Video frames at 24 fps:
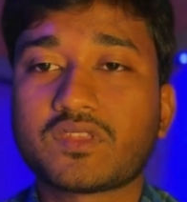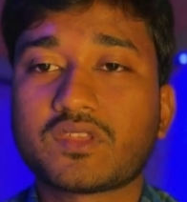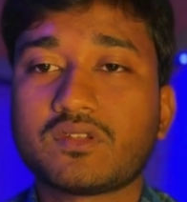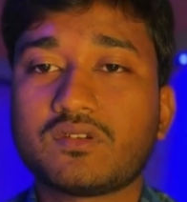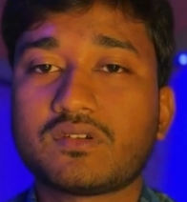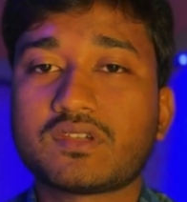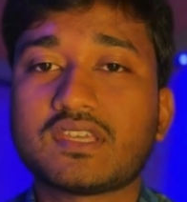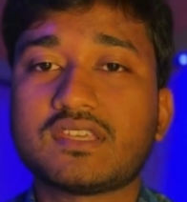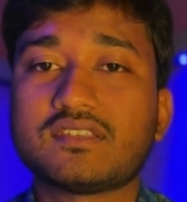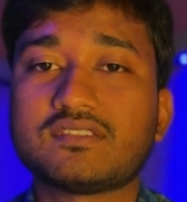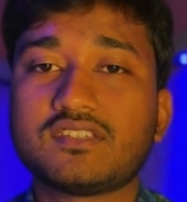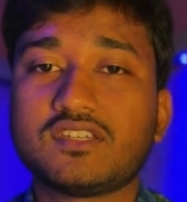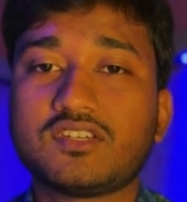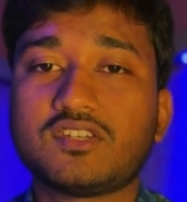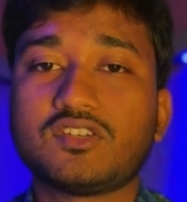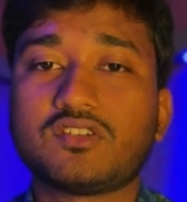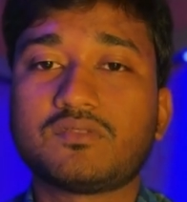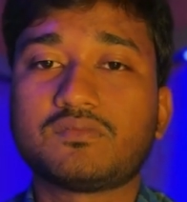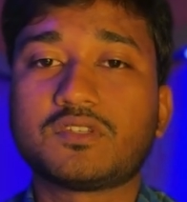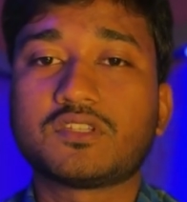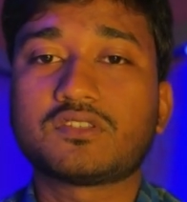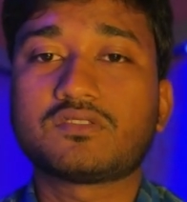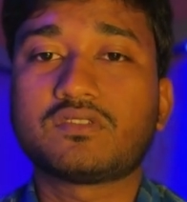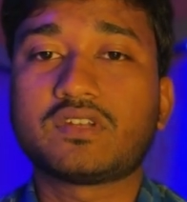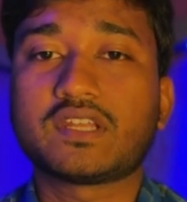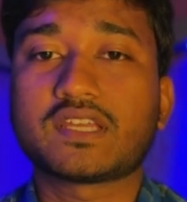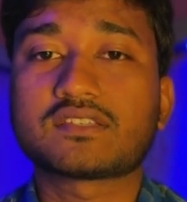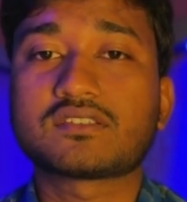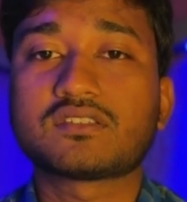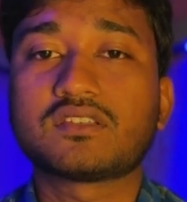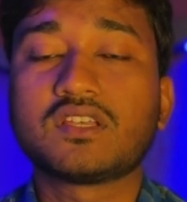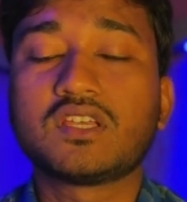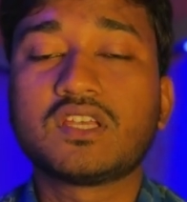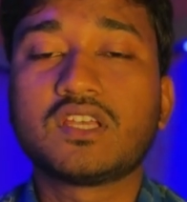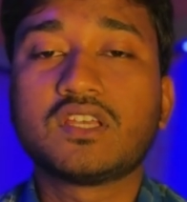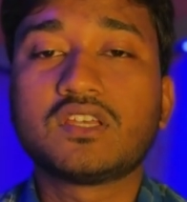Okay, CT of the thorax.
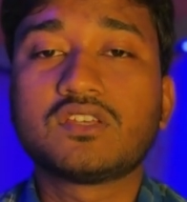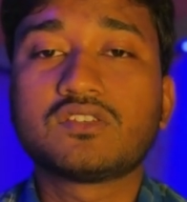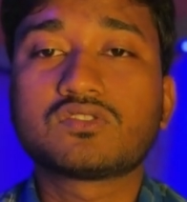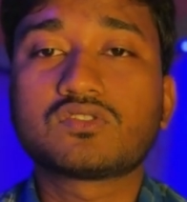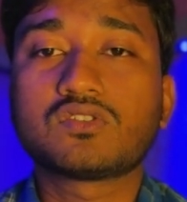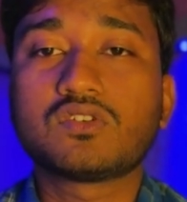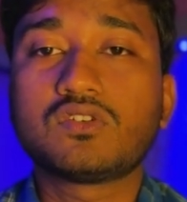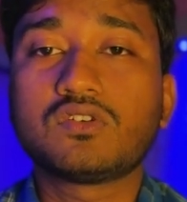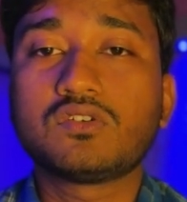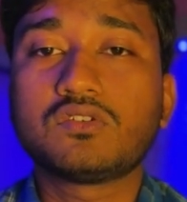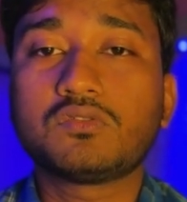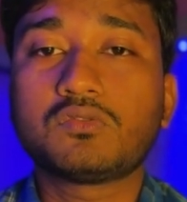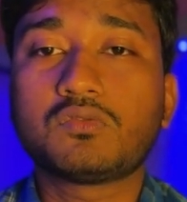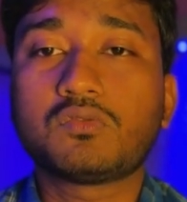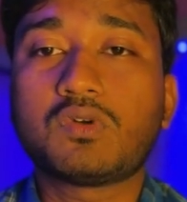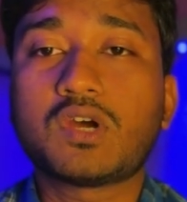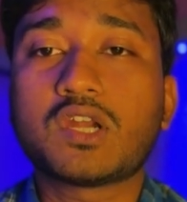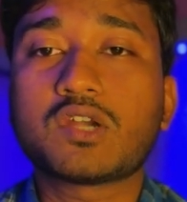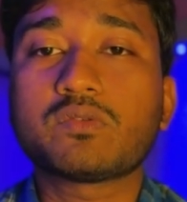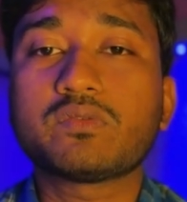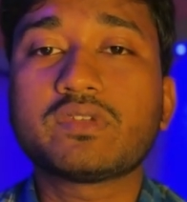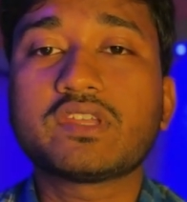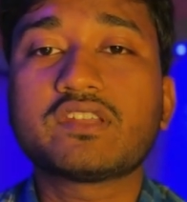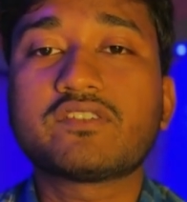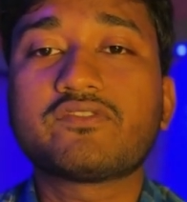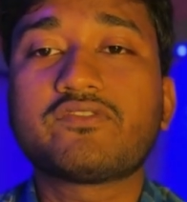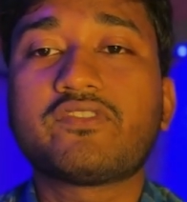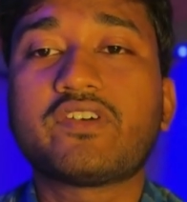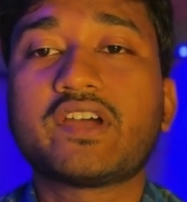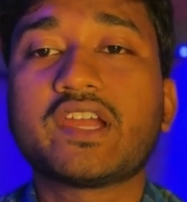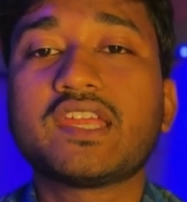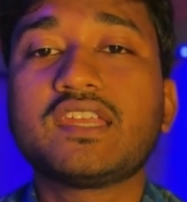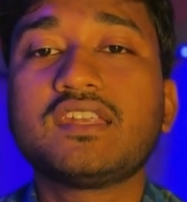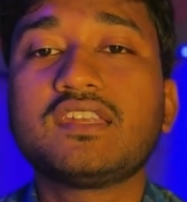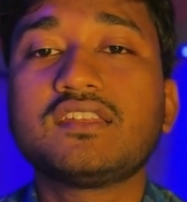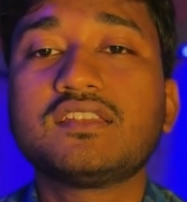So what we can
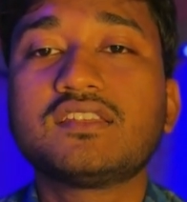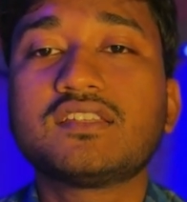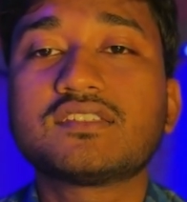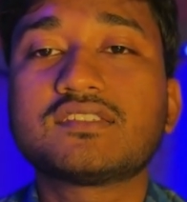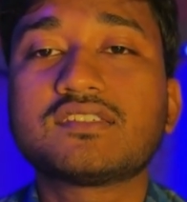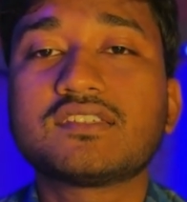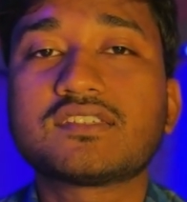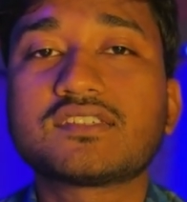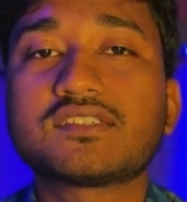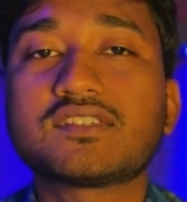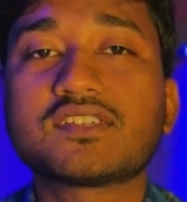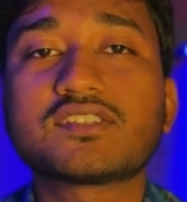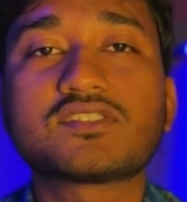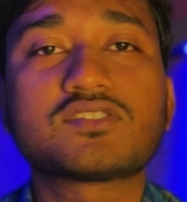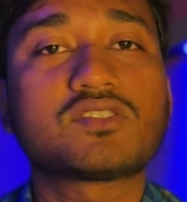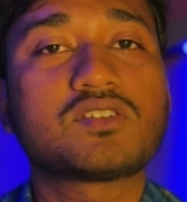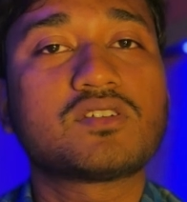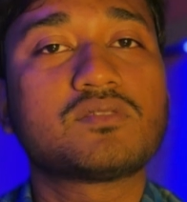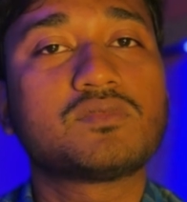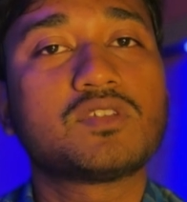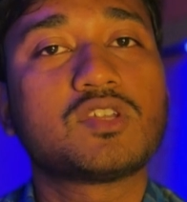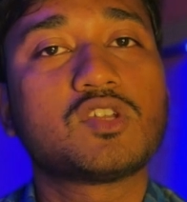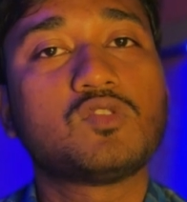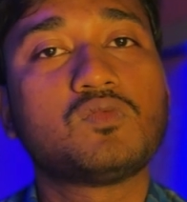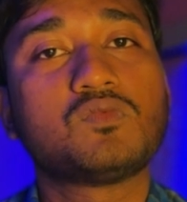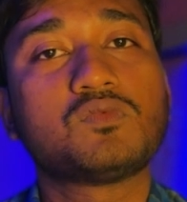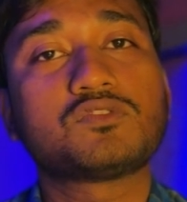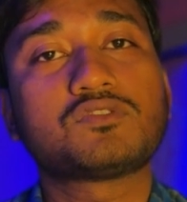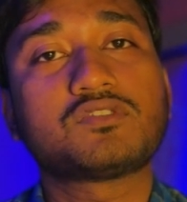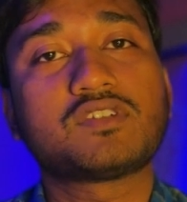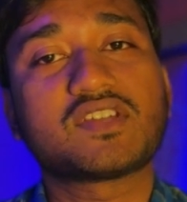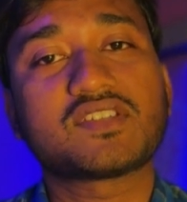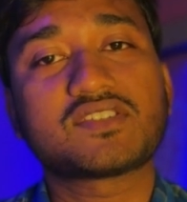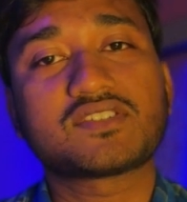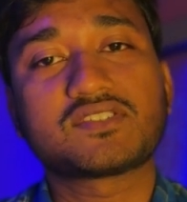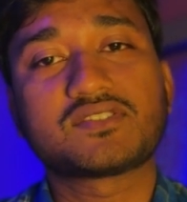find in the chest X-ray of the
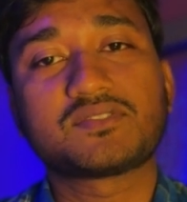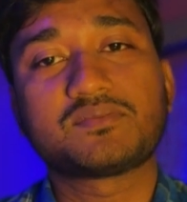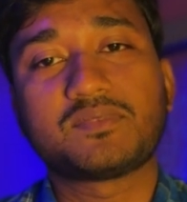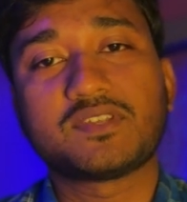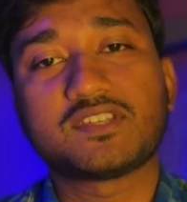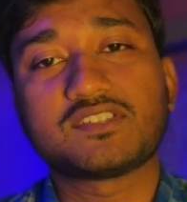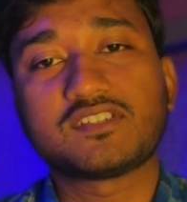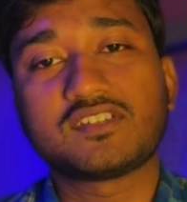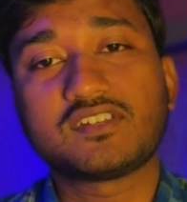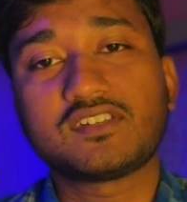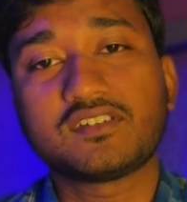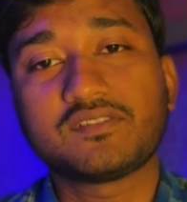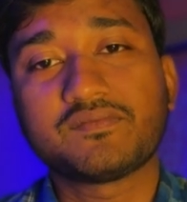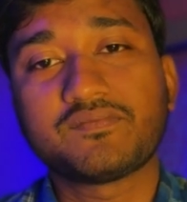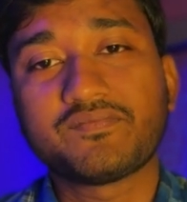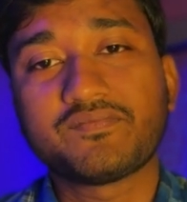pneumothorax patient?